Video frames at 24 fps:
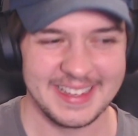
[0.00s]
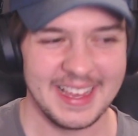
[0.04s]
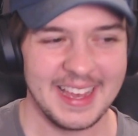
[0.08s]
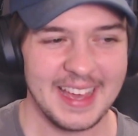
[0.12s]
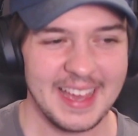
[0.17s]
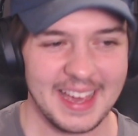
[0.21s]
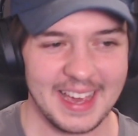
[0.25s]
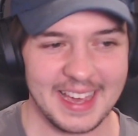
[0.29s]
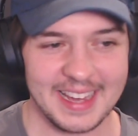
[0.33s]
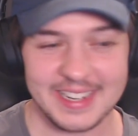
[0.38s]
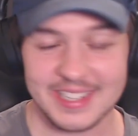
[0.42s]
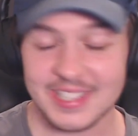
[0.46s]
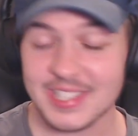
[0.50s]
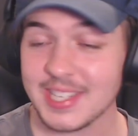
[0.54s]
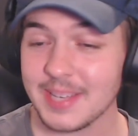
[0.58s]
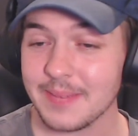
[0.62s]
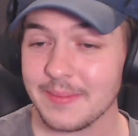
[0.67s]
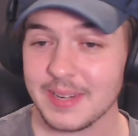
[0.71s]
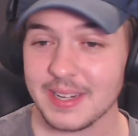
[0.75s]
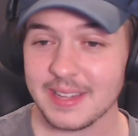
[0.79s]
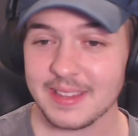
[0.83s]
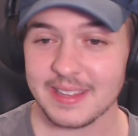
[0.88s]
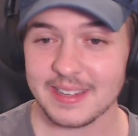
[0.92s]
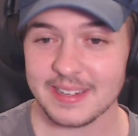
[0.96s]
And as
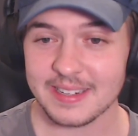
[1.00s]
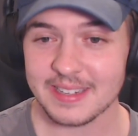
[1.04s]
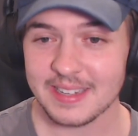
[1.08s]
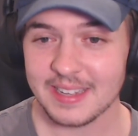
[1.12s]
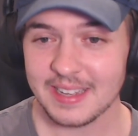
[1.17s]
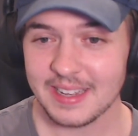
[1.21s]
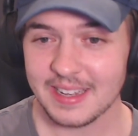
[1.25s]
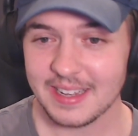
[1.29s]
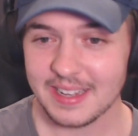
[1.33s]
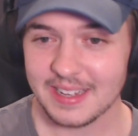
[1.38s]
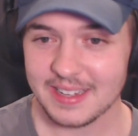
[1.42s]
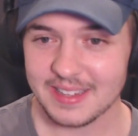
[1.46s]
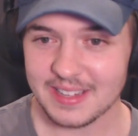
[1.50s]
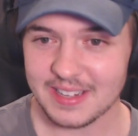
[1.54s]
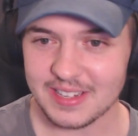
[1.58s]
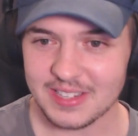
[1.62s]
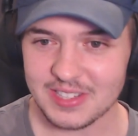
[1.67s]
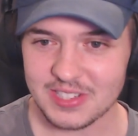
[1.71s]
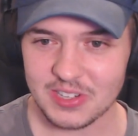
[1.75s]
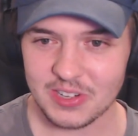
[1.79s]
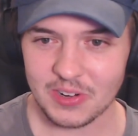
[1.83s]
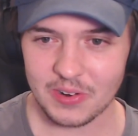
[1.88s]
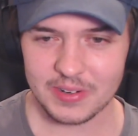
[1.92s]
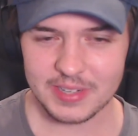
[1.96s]
somebody that
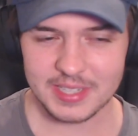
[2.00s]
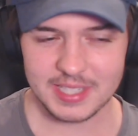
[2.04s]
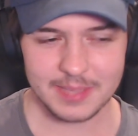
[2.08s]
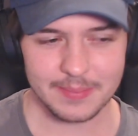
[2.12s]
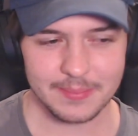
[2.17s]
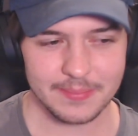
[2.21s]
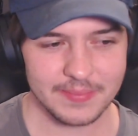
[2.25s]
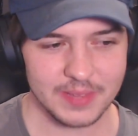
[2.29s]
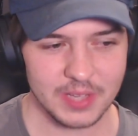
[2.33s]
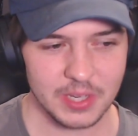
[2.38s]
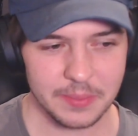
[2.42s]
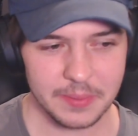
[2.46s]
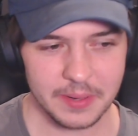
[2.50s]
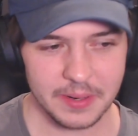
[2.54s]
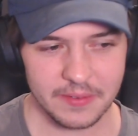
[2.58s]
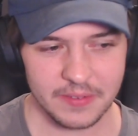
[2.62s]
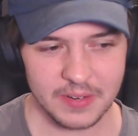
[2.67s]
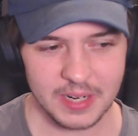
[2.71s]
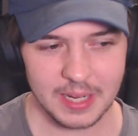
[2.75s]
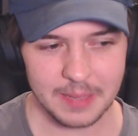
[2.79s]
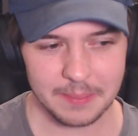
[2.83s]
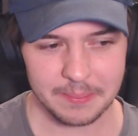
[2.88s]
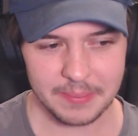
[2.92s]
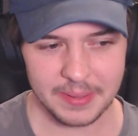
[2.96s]
is known as a little bit of a
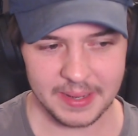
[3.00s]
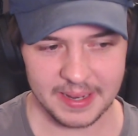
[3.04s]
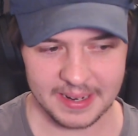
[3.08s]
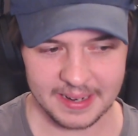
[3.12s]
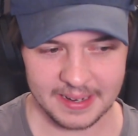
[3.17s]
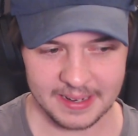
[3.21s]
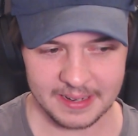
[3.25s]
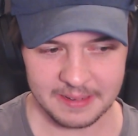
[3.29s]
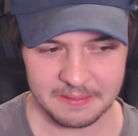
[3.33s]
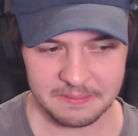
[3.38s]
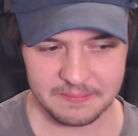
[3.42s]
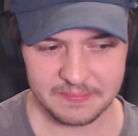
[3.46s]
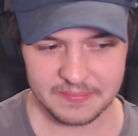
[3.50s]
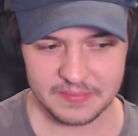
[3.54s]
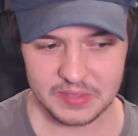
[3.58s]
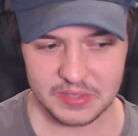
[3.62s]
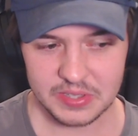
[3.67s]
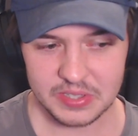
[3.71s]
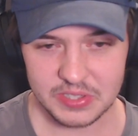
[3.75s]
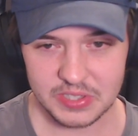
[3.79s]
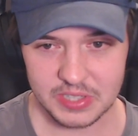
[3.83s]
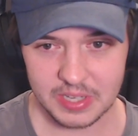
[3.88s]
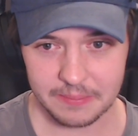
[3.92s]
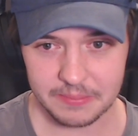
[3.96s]
nitpicker
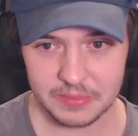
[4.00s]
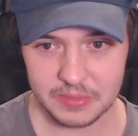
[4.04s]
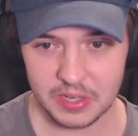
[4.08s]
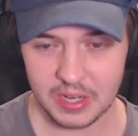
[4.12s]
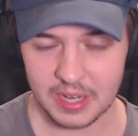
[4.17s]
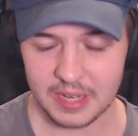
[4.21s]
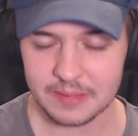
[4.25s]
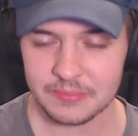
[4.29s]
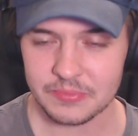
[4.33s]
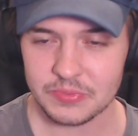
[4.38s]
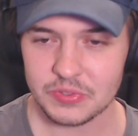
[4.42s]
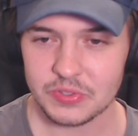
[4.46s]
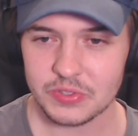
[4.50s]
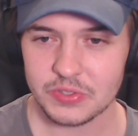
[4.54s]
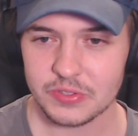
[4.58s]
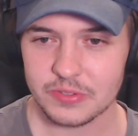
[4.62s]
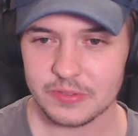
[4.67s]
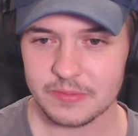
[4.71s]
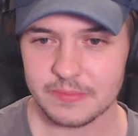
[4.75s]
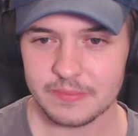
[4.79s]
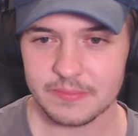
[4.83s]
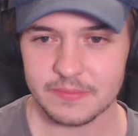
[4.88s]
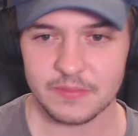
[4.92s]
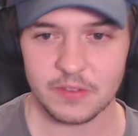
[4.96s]
sometimes,
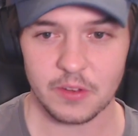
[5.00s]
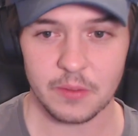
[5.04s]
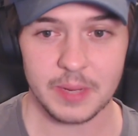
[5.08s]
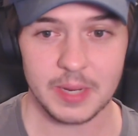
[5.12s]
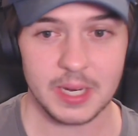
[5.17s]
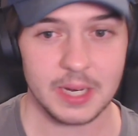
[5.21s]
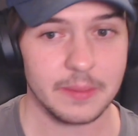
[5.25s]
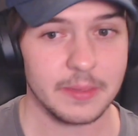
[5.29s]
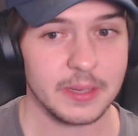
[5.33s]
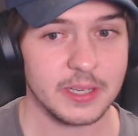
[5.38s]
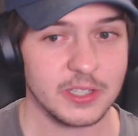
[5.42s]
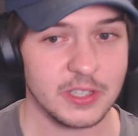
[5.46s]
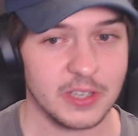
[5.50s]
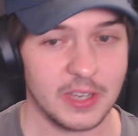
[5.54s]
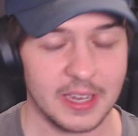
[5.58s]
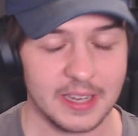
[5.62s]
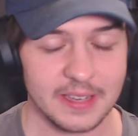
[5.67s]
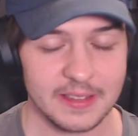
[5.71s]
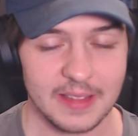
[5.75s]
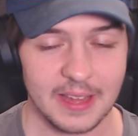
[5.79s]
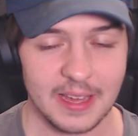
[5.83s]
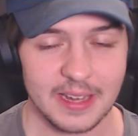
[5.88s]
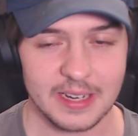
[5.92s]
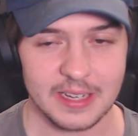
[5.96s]
for me to be
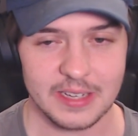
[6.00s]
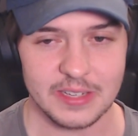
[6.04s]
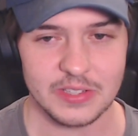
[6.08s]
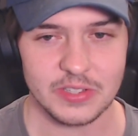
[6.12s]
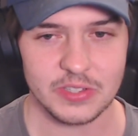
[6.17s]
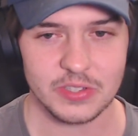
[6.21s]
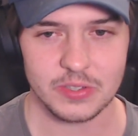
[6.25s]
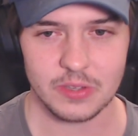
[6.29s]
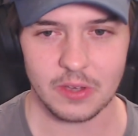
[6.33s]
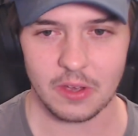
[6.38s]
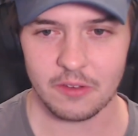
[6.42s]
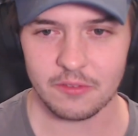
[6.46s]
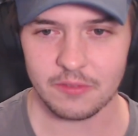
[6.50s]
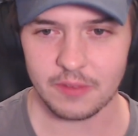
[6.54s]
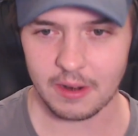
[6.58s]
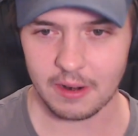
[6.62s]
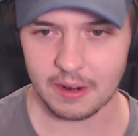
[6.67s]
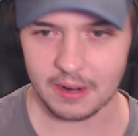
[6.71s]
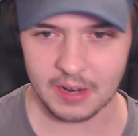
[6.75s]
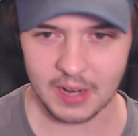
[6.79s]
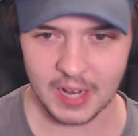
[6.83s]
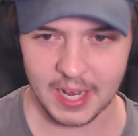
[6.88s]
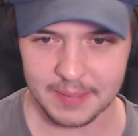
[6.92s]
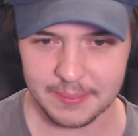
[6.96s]
saying that is a
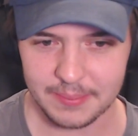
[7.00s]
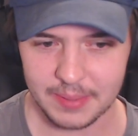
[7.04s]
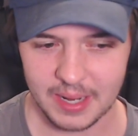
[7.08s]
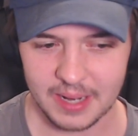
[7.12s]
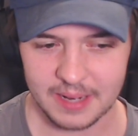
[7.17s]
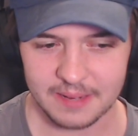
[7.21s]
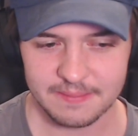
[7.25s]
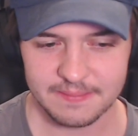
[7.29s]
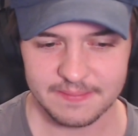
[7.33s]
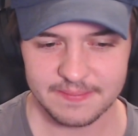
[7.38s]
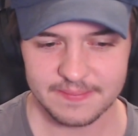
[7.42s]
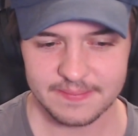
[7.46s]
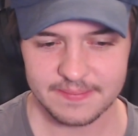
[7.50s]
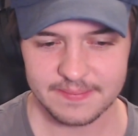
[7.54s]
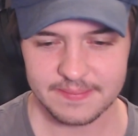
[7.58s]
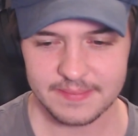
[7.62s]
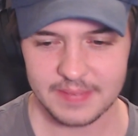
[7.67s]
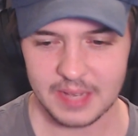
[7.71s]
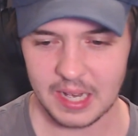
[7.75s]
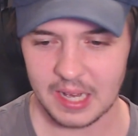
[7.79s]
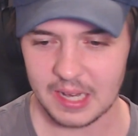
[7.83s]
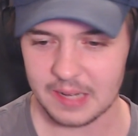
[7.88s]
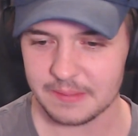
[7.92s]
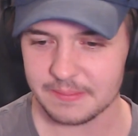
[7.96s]
very high bar.
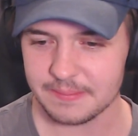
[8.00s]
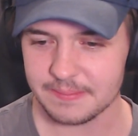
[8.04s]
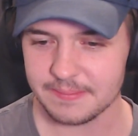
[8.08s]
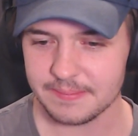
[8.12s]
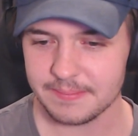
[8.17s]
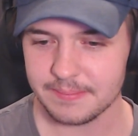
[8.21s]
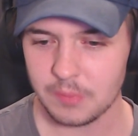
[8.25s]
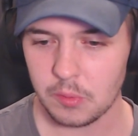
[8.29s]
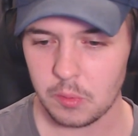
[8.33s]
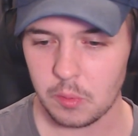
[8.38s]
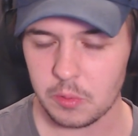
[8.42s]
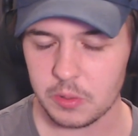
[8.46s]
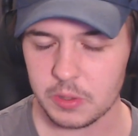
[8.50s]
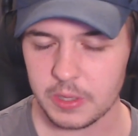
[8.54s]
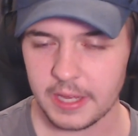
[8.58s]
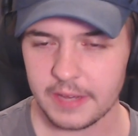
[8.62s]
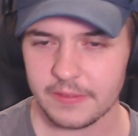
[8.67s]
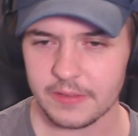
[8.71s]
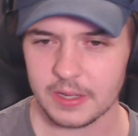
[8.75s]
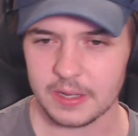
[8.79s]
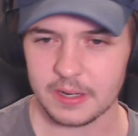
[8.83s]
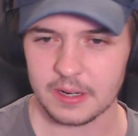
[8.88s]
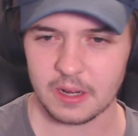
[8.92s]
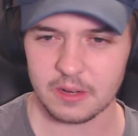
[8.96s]
But we'll
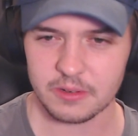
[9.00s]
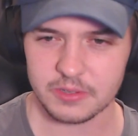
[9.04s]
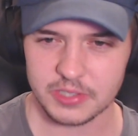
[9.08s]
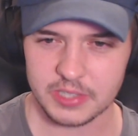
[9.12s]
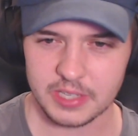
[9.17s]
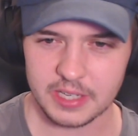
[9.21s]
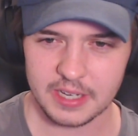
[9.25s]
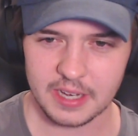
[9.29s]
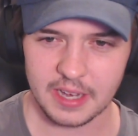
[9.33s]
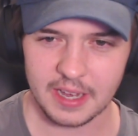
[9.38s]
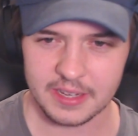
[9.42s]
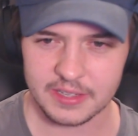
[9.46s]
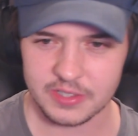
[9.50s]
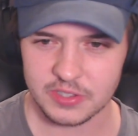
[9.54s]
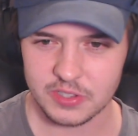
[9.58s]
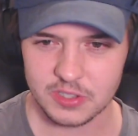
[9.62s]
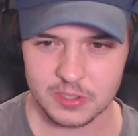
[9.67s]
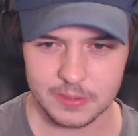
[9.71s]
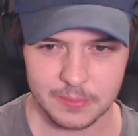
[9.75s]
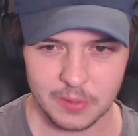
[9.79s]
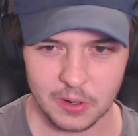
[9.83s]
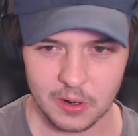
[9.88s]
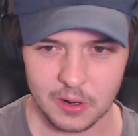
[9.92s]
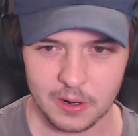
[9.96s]
leave it. I'll see you guys
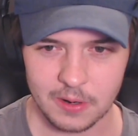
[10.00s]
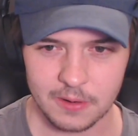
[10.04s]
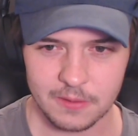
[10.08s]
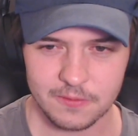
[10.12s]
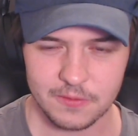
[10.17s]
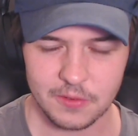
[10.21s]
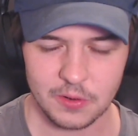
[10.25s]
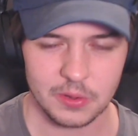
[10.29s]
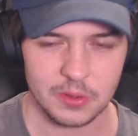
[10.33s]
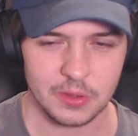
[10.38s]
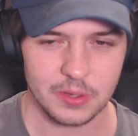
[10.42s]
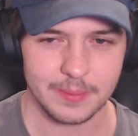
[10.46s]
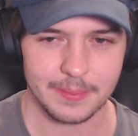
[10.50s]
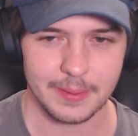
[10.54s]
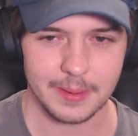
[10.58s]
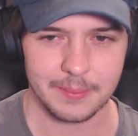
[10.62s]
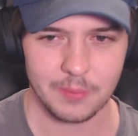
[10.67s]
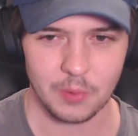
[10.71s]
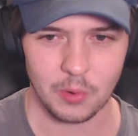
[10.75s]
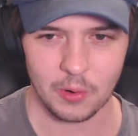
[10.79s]
tomorrow for a little bit more